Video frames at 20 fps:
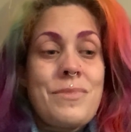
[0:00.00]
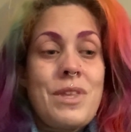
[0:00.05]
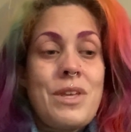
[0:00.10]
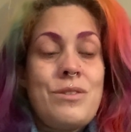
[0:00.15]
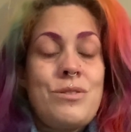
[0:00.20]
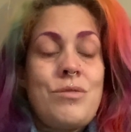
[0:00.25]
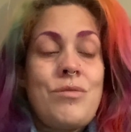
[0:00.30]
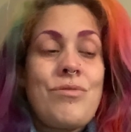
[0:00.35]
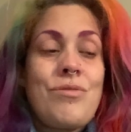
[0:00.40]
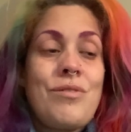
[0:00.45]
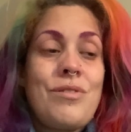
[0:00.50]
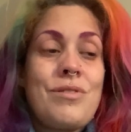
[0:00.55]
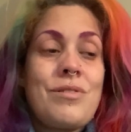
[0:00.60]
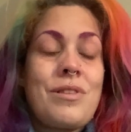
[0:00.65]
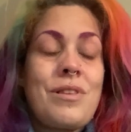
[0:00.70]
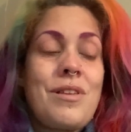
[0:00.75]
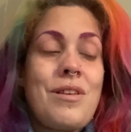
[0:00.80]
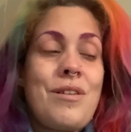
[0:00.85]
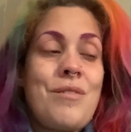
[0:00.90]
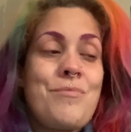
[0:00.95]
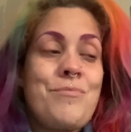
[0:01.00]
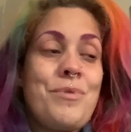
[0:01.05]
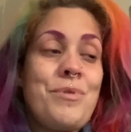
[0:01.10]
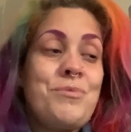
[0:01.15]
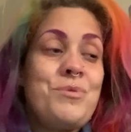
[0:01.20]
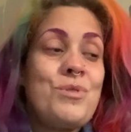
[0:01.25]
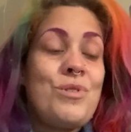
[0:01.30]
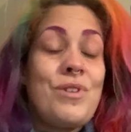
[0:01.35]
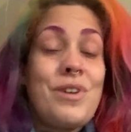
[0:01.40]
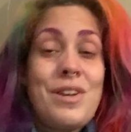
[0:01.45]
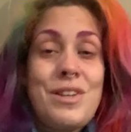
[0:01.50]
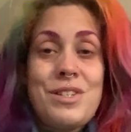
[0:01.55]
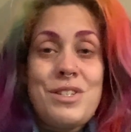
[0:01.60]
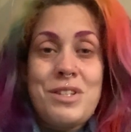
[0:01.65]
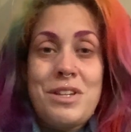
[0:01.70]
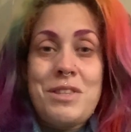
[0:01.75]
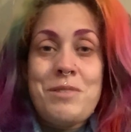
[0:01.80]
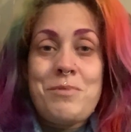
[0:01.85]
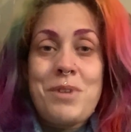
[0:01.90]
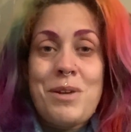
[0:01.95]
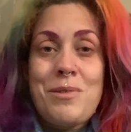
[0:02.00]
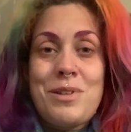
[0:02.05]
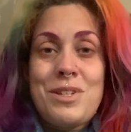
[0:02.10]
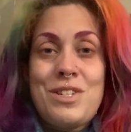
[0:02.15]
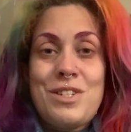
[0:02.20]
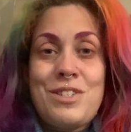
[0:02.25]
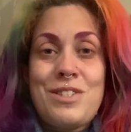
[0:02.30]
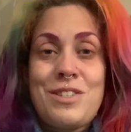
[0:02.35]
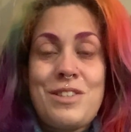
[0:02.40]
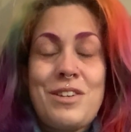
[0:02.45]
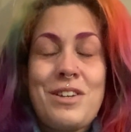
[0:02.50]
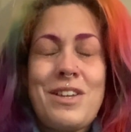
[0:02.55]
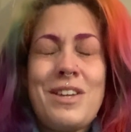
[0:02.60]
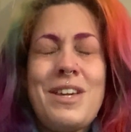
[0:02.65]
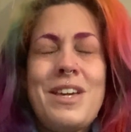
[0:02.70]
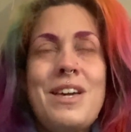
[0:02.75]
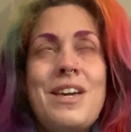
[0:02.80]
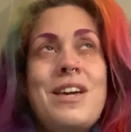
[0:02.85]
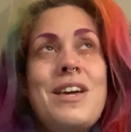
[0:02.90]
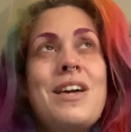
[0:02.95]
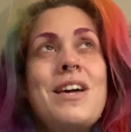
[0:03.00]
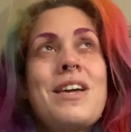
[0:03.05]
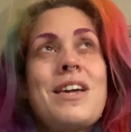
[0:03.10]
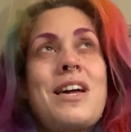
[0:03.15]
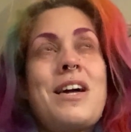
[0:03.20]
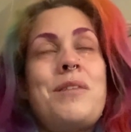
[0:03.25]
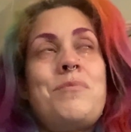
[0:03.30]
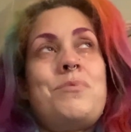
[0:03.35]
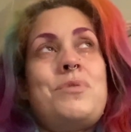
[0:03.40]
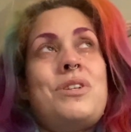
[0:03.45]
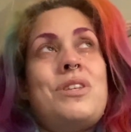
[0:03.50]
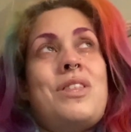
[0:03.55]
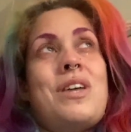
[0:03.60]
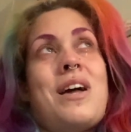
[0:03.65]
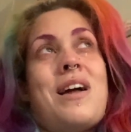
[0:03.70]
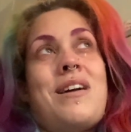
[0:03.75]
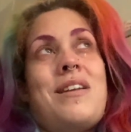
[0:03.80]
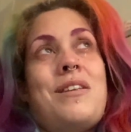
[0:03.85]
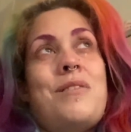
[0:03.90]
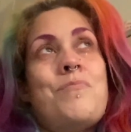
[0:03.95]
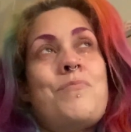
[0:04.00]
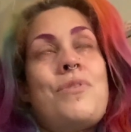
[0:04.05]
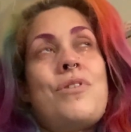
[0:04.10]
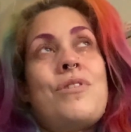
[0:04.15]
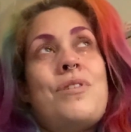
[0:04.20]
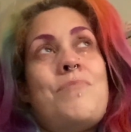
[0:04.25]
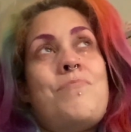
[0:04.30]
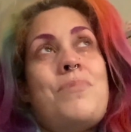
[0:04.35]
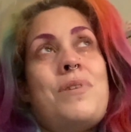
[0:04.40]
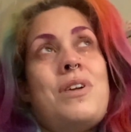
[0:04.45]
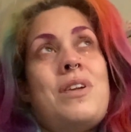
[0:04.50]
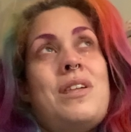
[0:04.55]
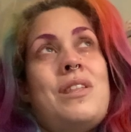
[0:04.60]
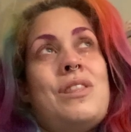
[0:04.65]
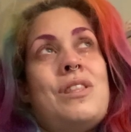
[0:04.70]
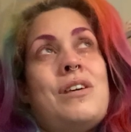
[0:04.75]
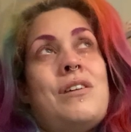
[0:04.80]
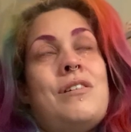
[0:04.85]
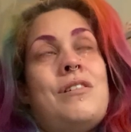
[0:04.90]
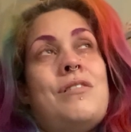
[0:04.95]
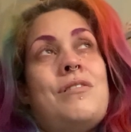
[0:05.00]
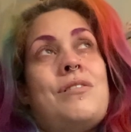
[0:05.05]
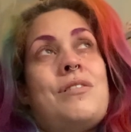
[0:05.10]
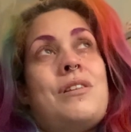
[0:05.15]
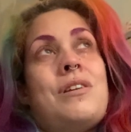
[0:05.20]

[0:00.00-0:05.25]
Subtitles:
so I thought what I'm trying to do at the moment is just like capture that, and it might be that